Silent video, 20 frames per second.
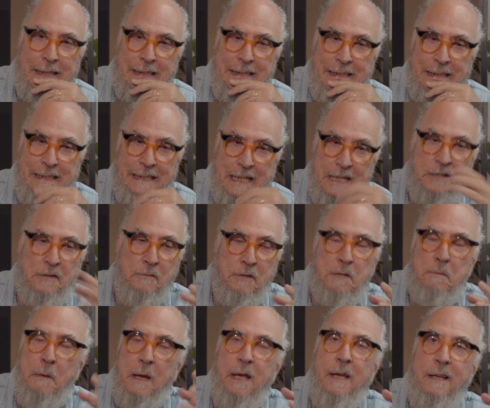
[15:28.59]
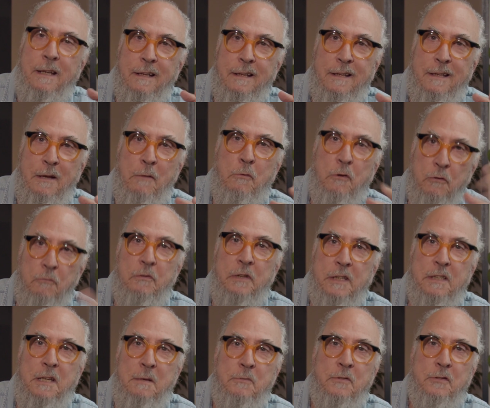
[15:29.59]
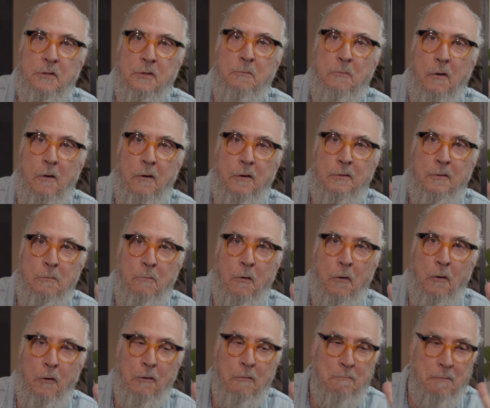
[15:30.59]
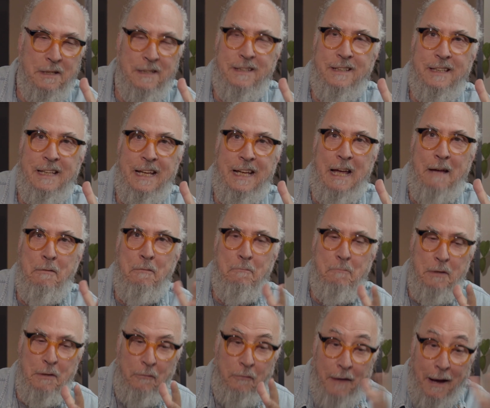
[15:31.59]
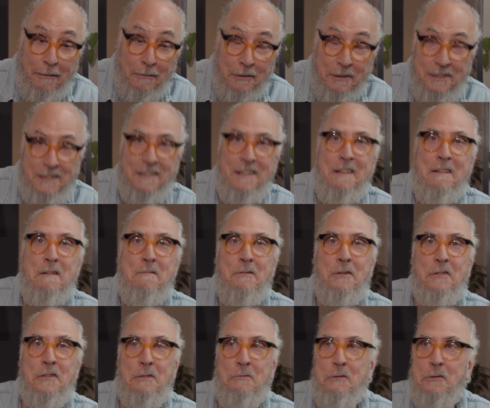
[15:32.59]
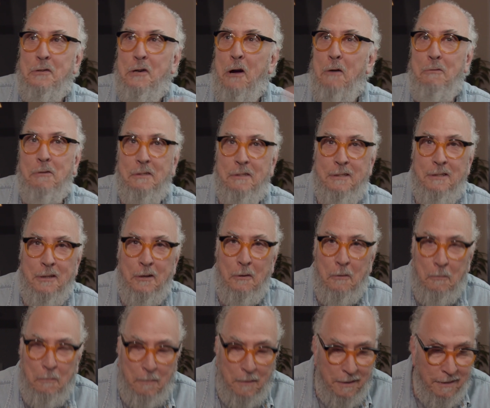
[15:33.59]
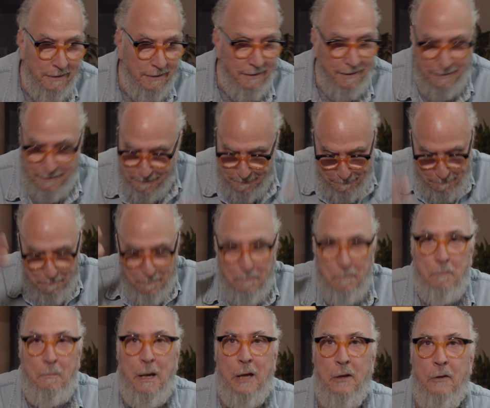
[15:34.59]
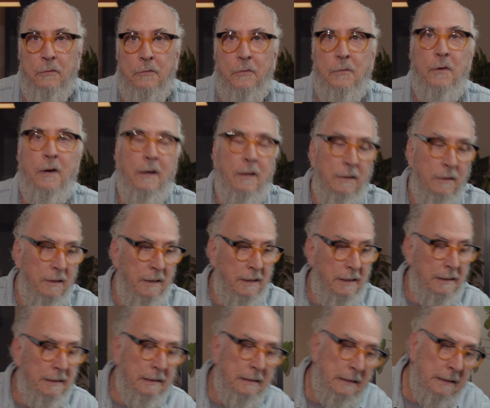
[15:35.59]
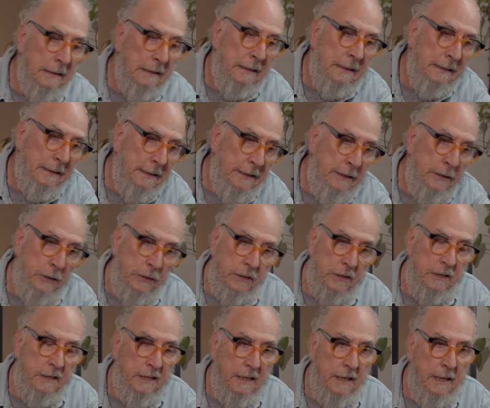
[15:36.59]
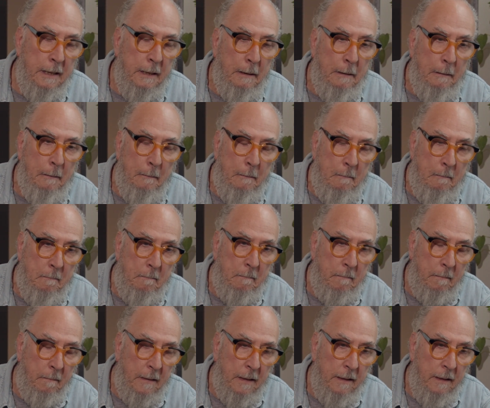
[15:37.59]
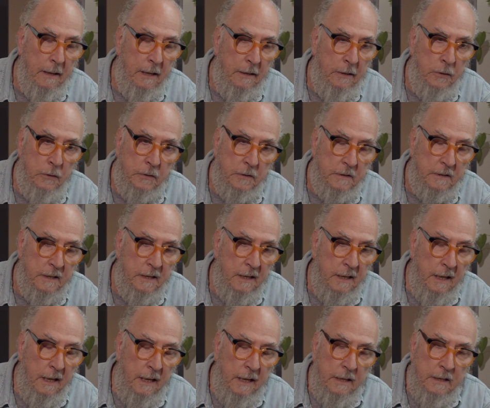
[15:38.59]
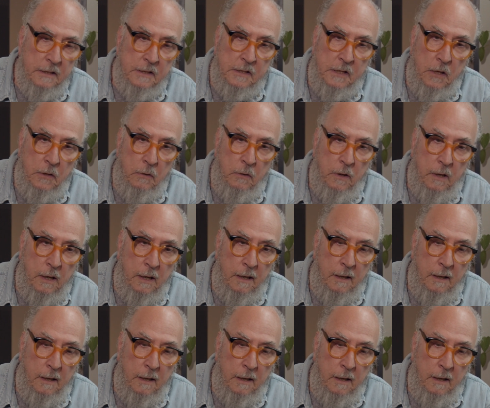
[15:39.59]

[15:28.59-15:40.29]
in the case of Spain, there were victims to mourn, but they haven't been found because they were covered, by a pile of dirt and earth. So